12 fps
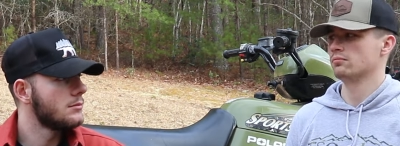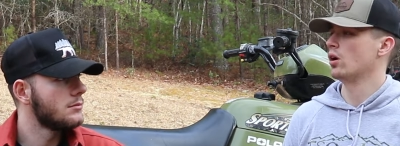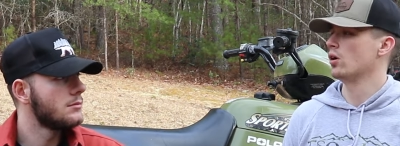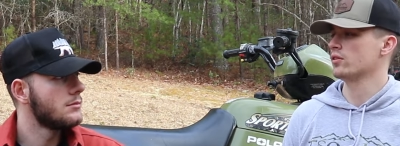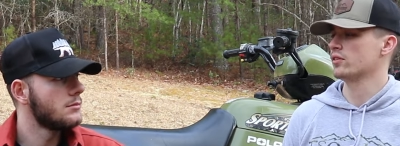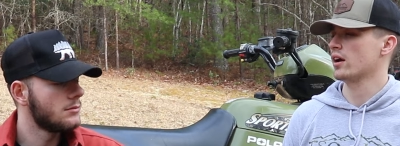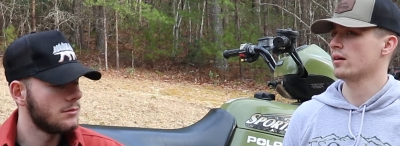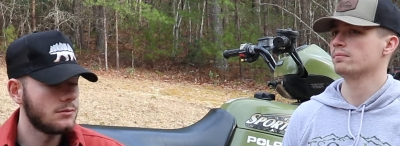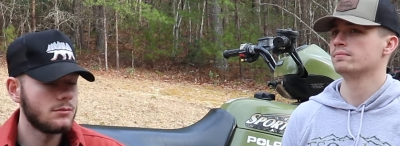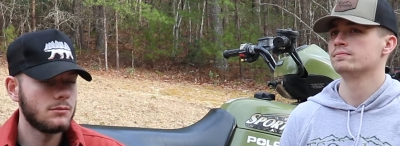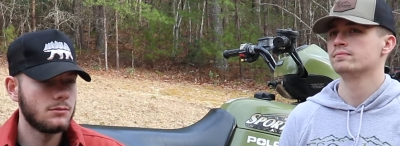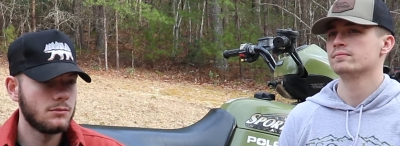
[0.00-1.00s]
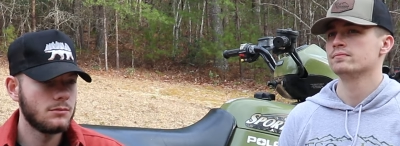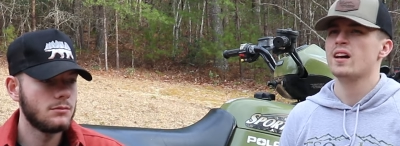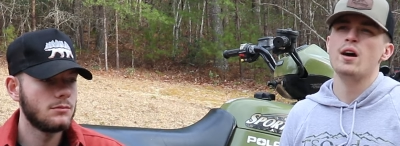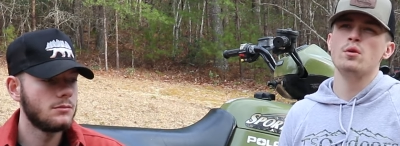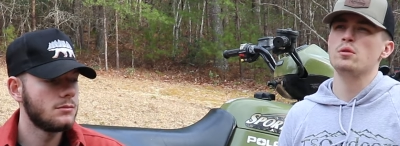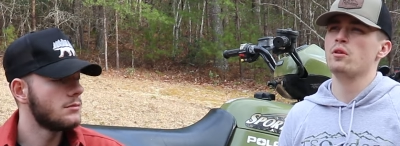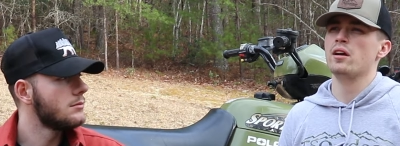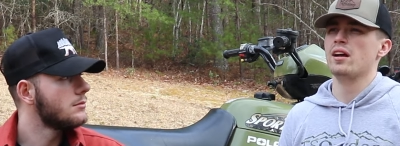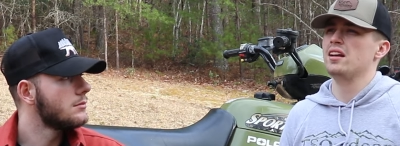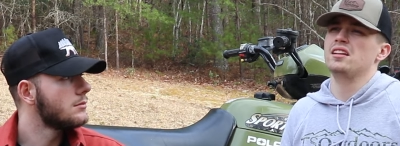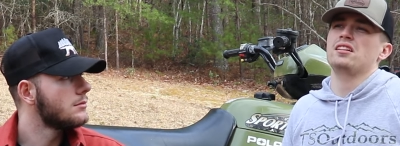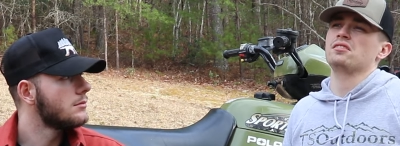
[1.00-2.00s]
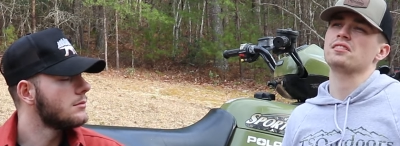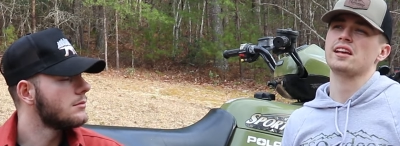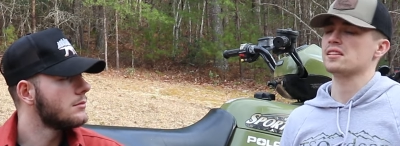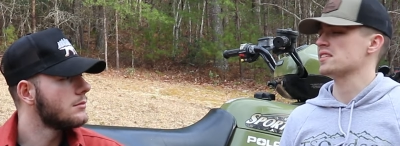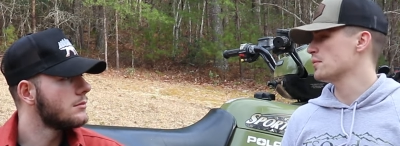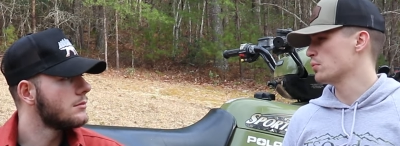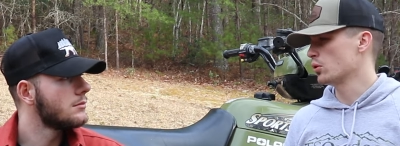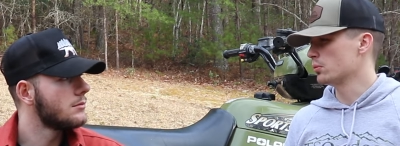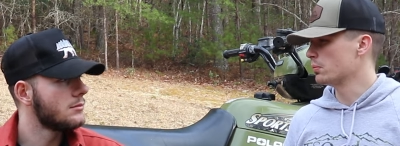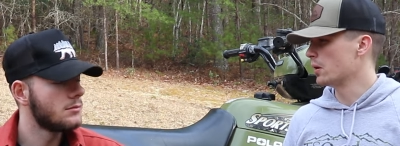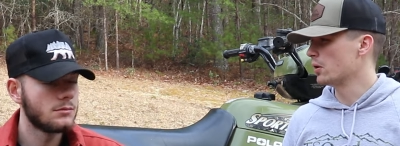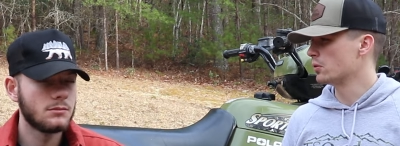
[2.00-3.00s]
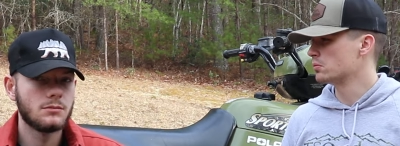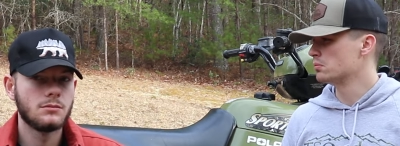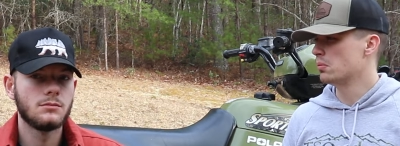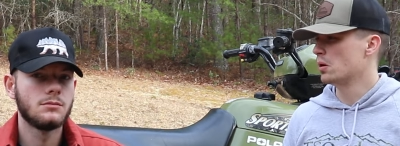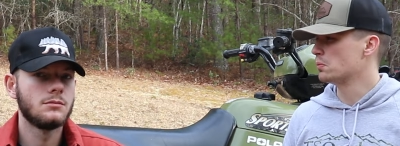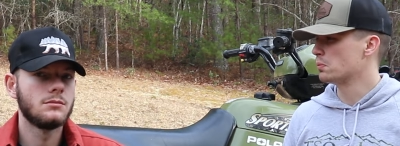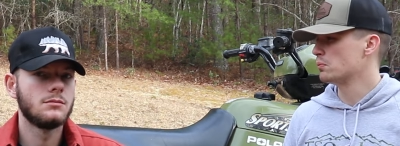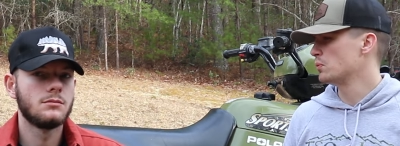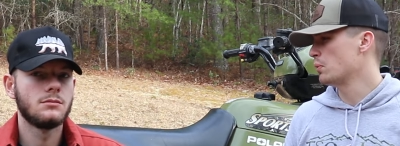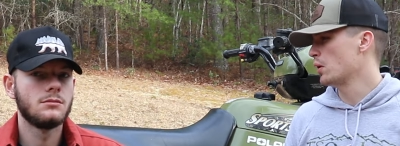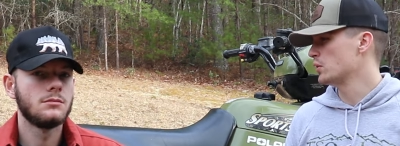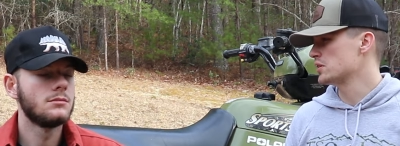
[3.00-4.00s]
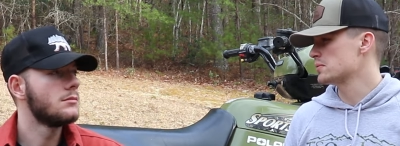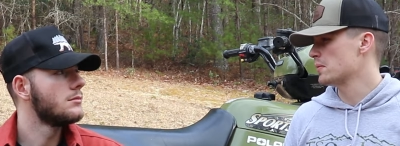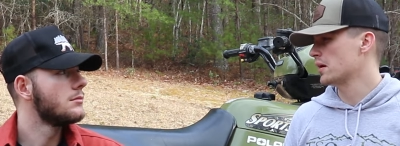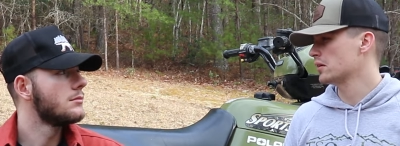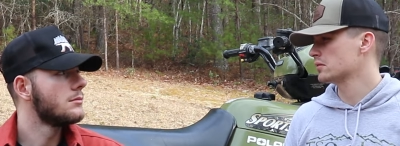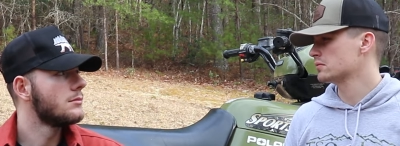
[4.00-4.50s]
Speaker 1: all the time. I wouldn't. I don't think it's that important. Bow. Bow. Bow doesn't matter.